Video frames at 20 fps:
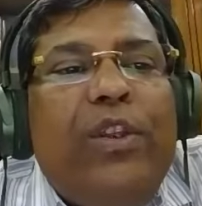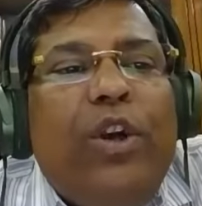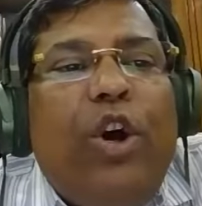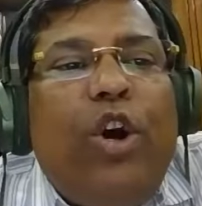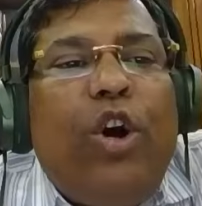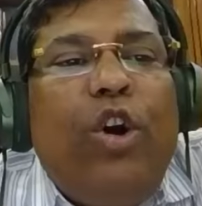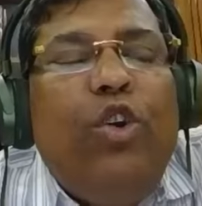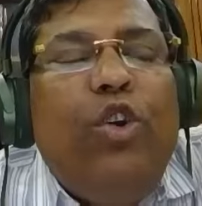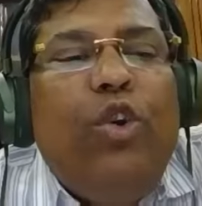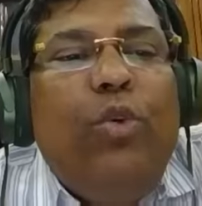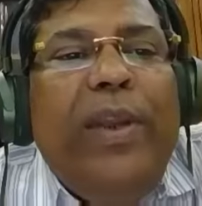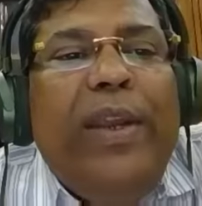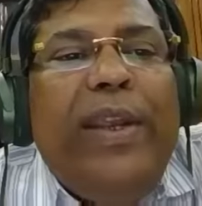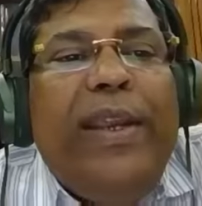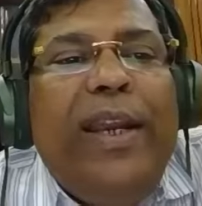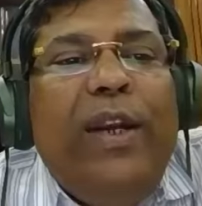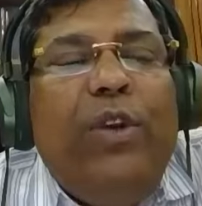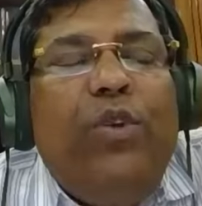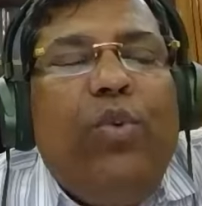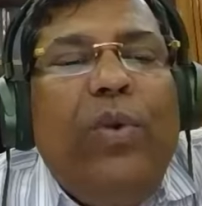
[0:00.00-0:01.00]
how do we
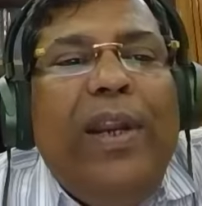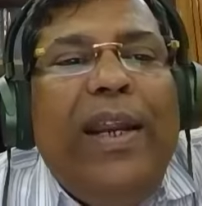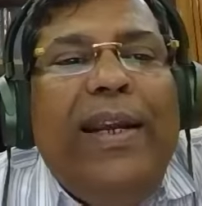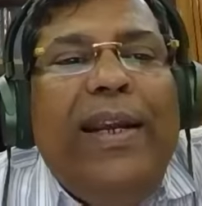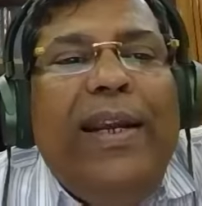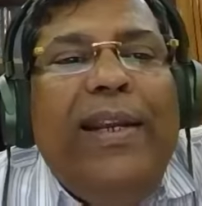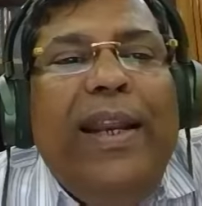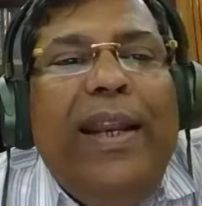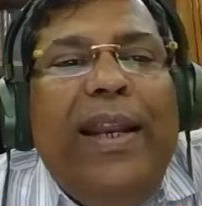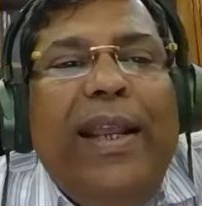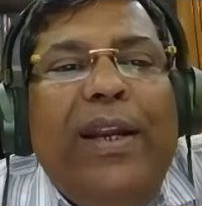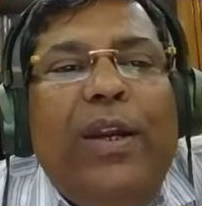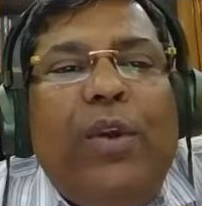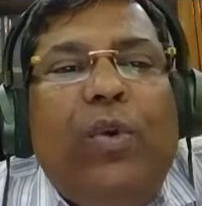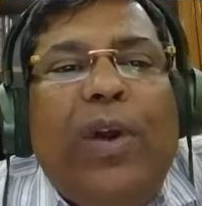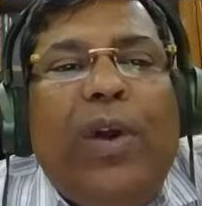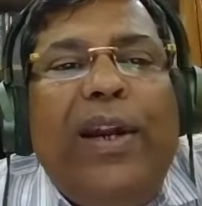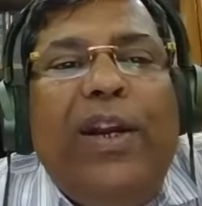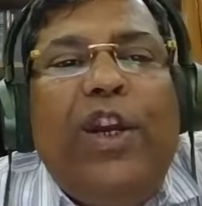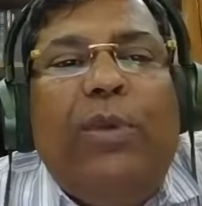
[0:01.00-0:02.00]
calculate delay in
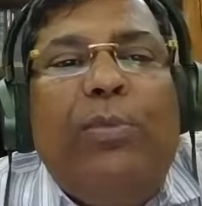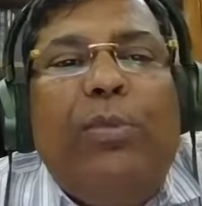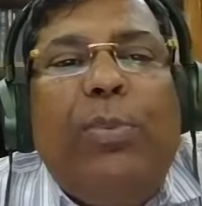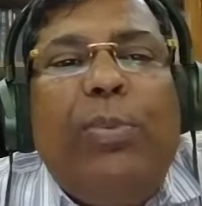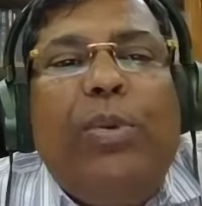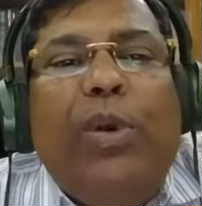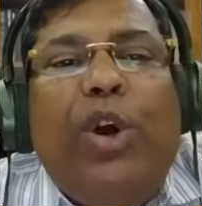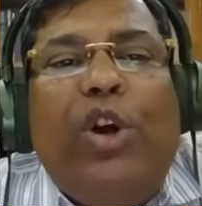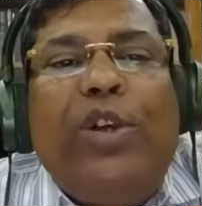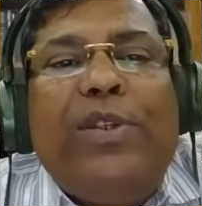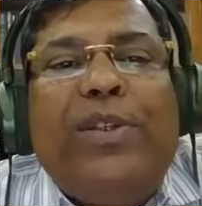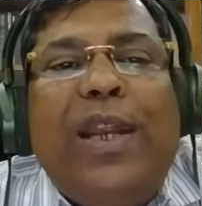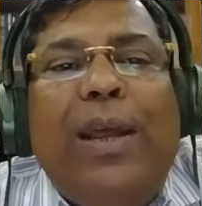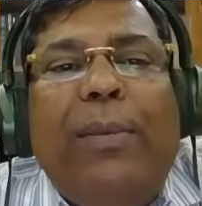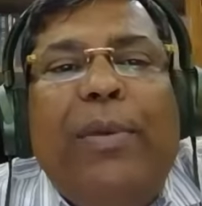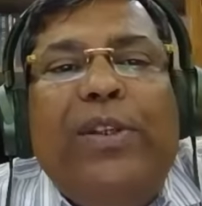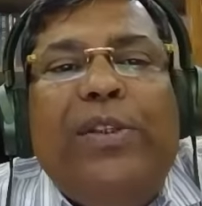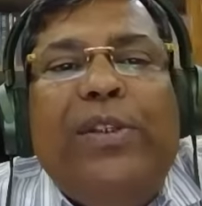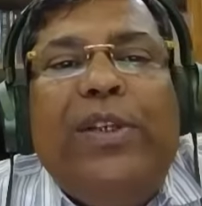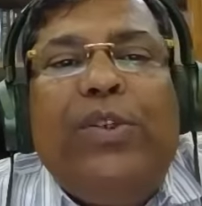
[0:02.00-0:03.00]
quantum of loss
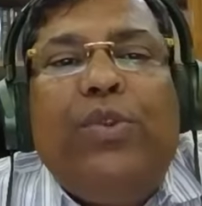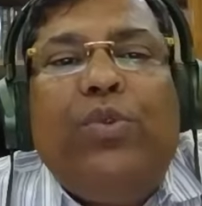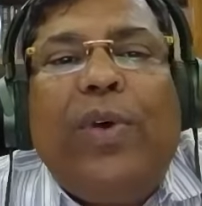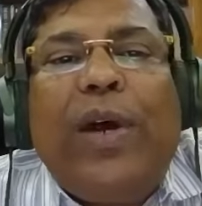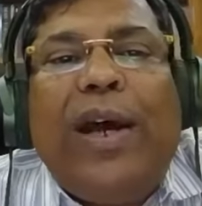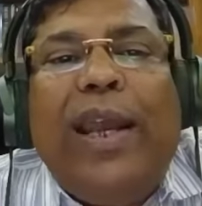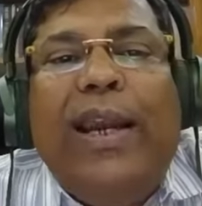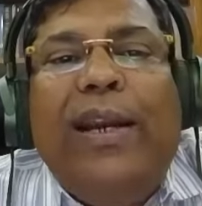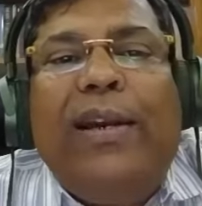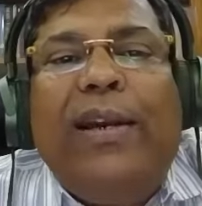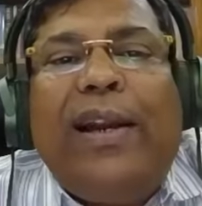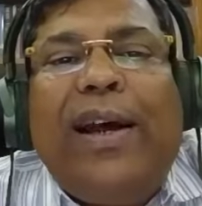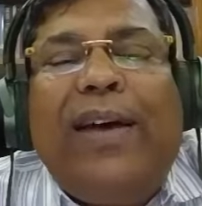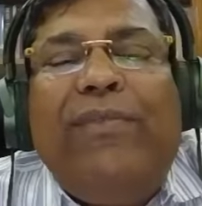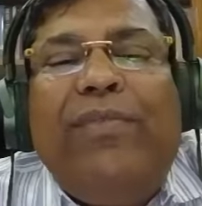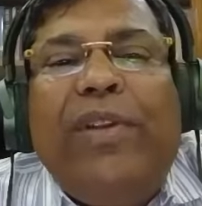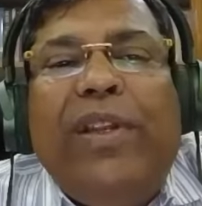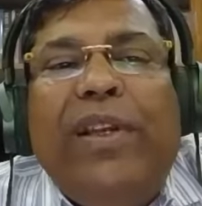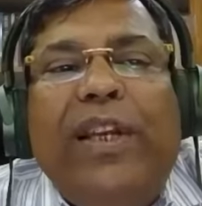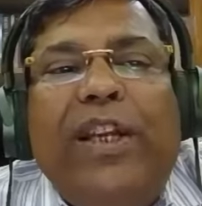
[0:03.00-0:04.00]
damages while
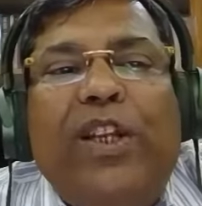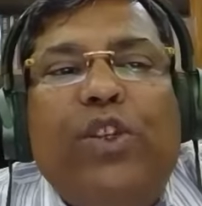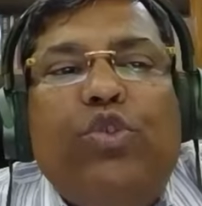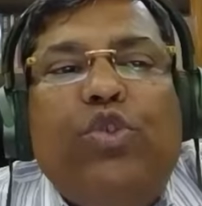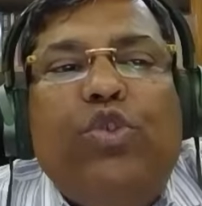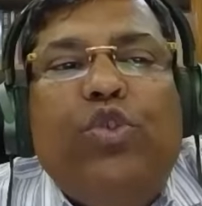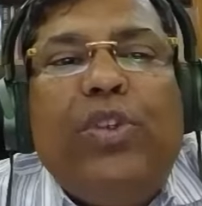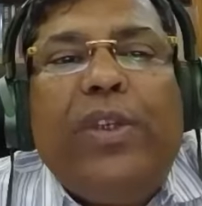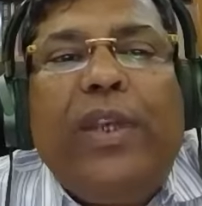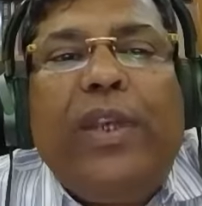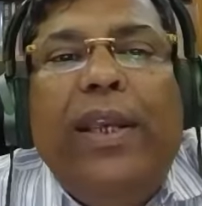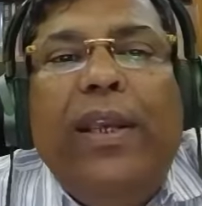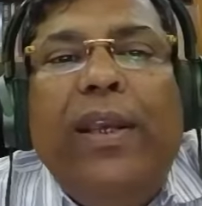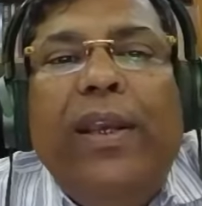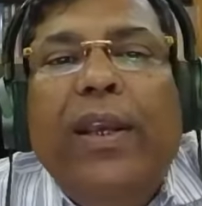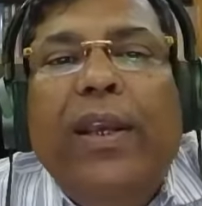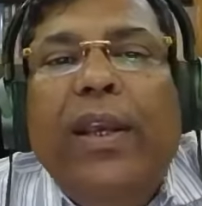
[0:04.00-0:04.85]
drafting SOC